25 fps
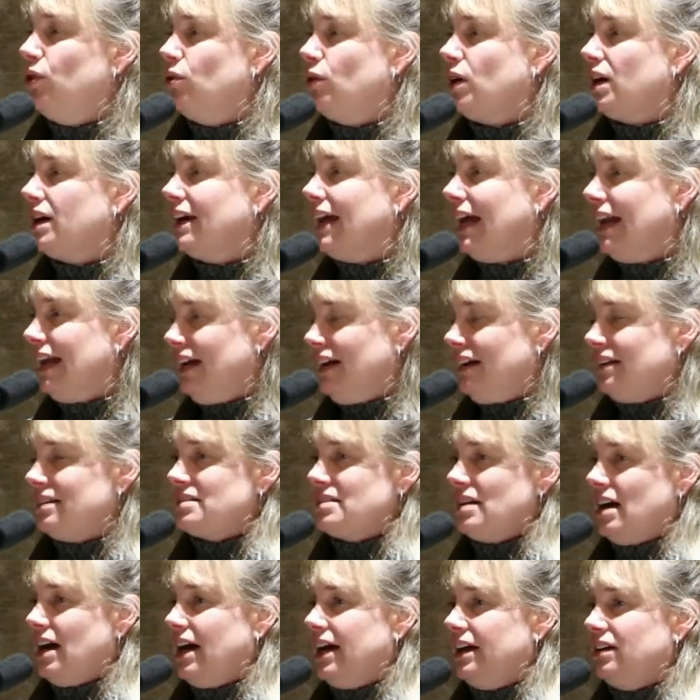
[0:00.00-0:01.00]
who are getting
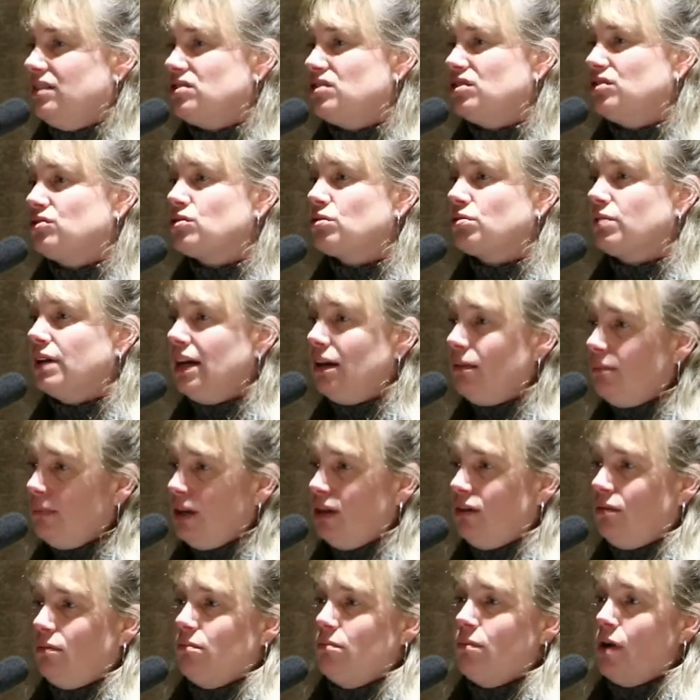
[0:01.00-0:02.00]
assigned to
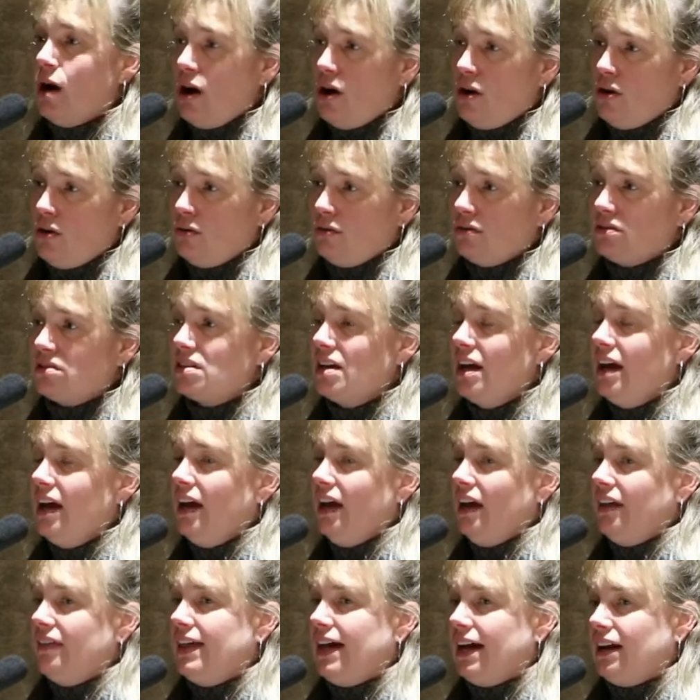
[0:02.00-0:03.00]
treatment modes
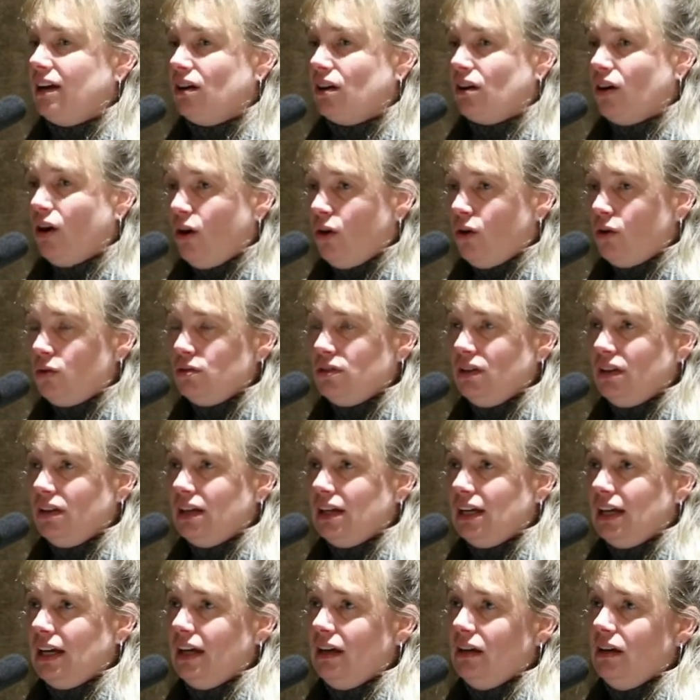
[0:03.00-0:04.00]
that are
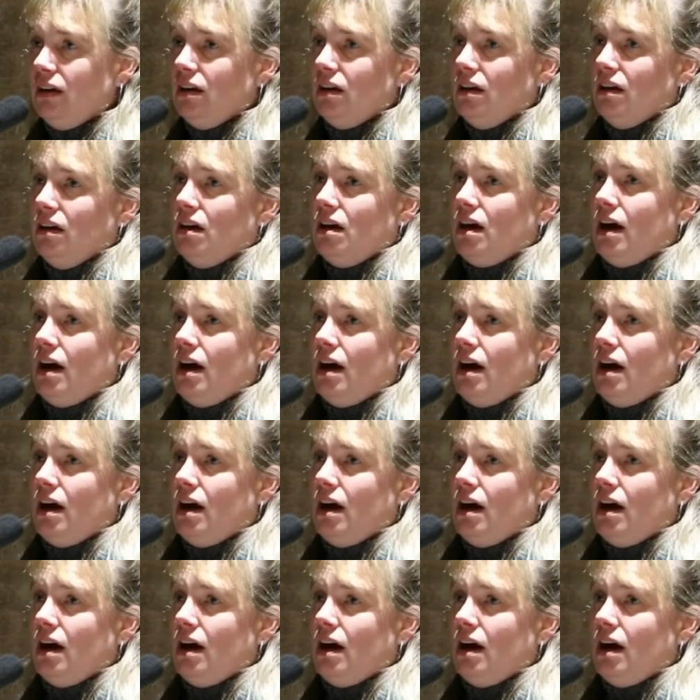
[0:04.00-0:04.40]
only,